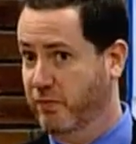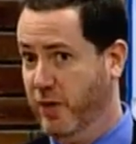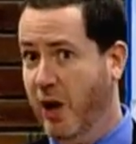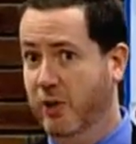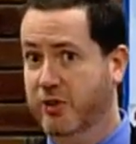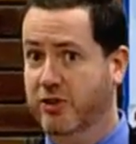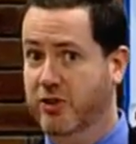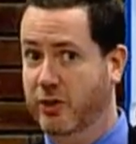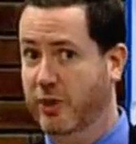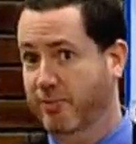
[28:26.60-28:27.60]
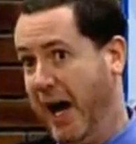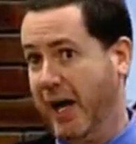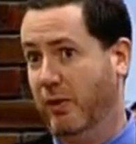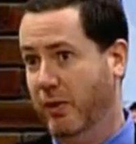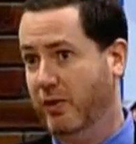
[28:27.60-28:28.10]
folks doing
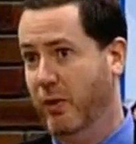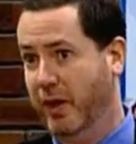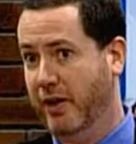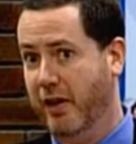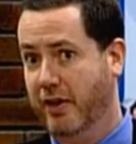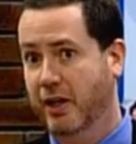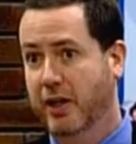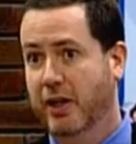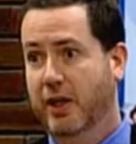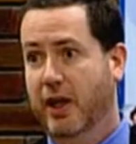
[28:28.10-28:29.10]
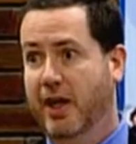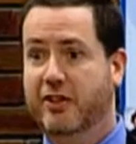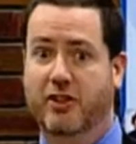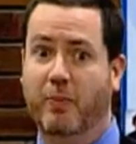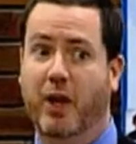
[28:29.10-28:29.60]
battle with one another, uh,
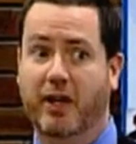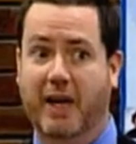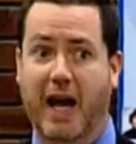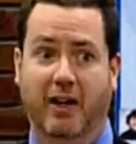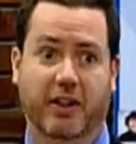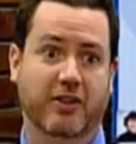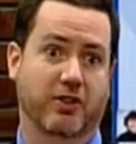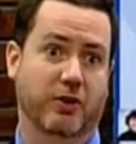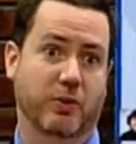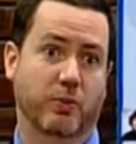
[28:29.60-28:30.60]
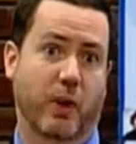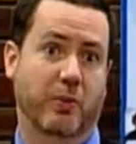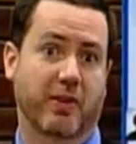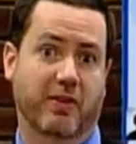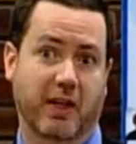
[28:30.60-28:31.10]
somewhat analogous to what
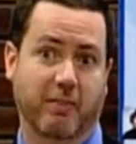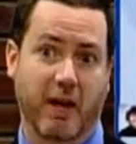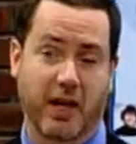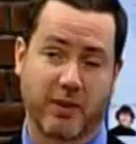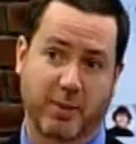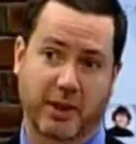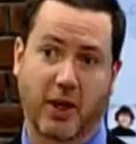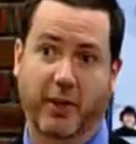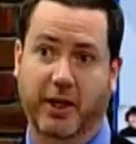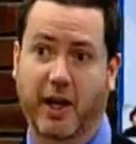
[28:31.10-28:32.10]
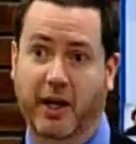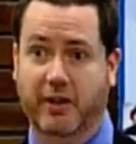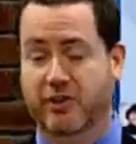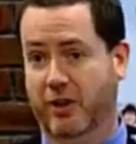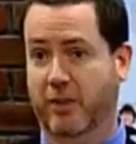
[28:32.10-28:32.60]
we think may have been going on
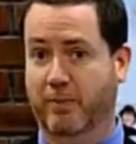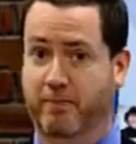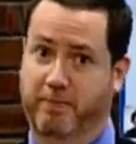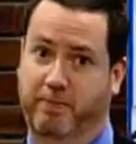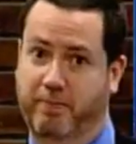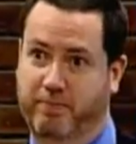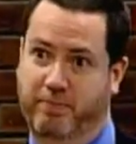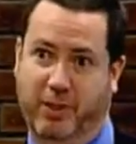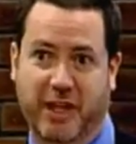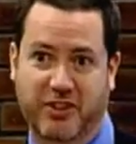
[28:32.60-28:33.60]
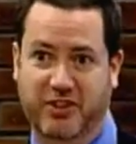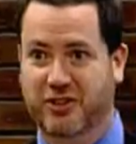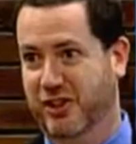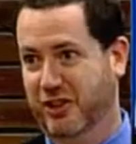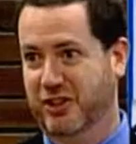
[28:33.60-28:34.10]
in certain places
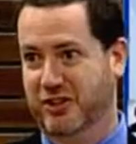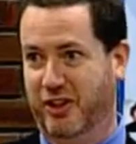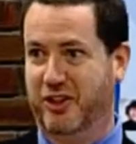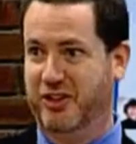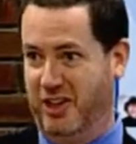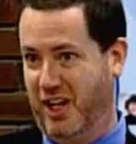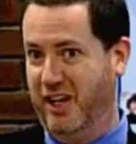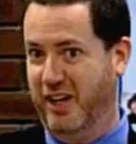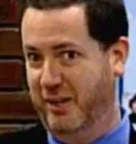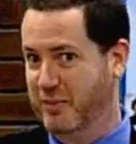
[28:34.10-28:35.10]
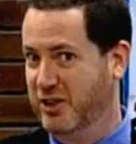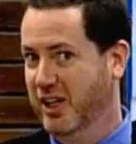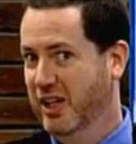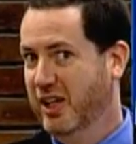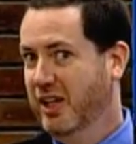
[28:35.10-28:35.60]
during certain times
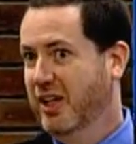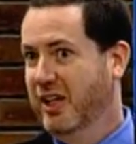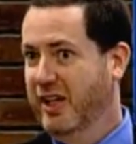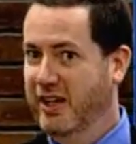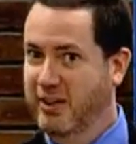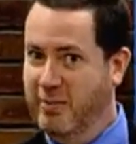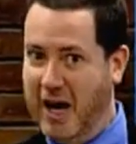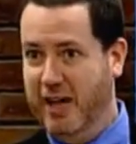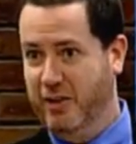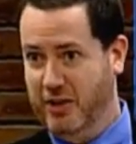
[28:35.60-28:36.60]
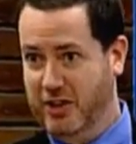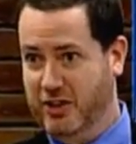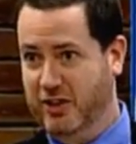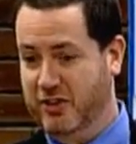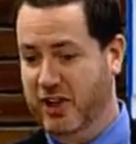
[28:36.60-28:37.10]
in the Maya
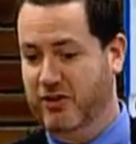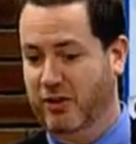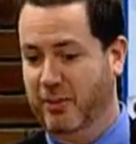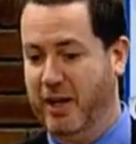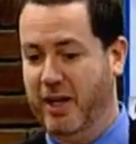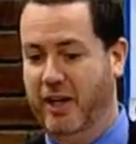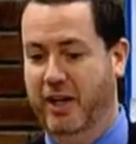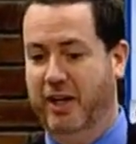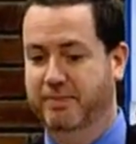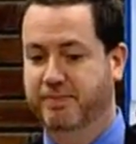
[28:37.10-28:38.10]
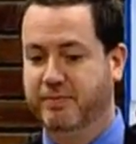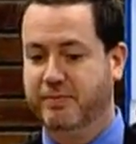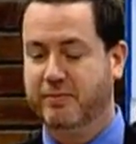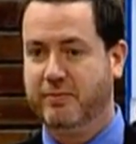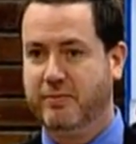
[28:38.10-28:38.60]
region in Central America.
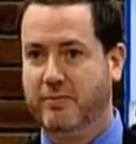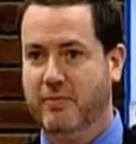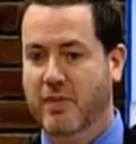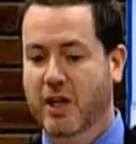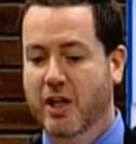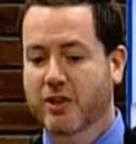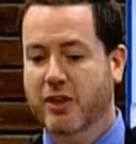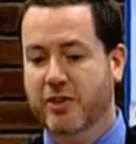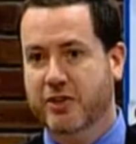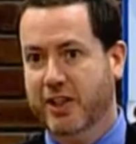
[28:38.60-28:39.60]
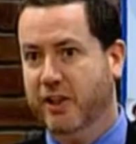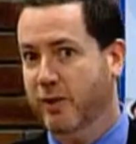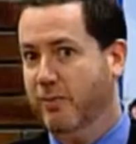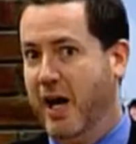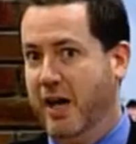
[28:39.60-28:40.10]
So the
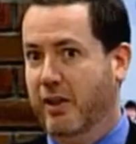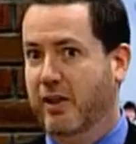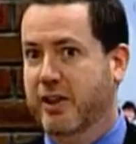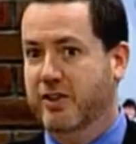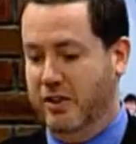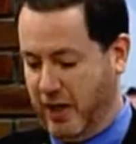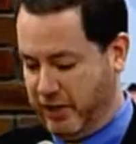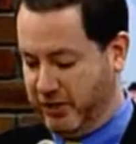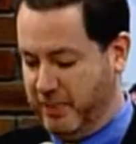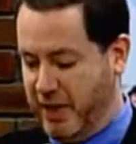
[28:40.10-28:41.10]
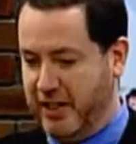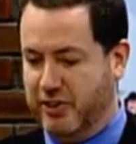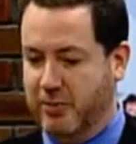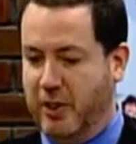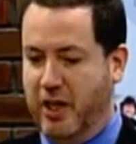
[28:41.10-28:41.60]
Tinku model is largely
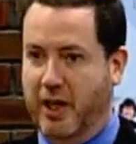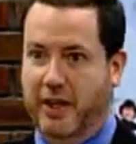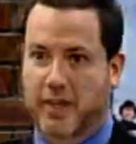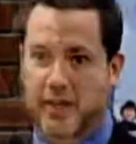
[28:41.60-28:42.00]
based upon